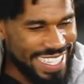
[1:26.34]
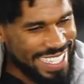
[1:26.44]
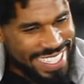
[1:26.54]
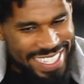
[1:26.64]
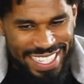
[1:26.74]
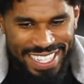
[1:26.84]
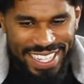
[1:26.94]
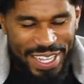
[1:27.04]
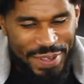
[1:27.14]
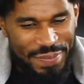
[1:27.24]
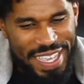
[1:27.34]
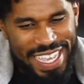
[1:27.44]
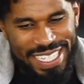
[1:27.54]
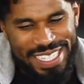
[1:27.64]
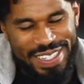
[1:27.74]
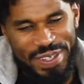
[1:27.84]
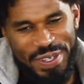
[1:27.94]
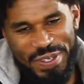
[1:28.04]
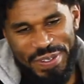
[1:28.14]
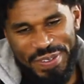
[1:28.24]
Jesse Johnson from Washington State's
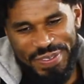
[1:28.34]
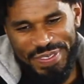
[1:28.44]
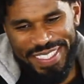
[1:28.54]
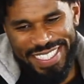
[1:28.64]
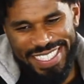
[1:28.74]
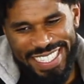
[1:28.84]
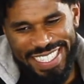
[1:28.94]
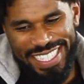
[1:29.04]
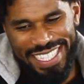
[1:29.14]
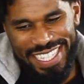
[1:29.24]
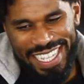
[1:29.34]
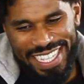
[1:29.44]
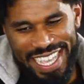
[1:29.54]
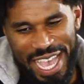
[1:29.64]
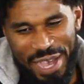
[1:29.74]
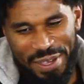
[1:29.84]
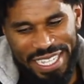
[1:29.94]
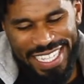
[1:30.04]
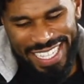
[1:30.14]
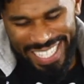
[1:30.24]
30th District on in the
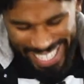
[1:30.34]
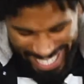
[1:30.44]
studio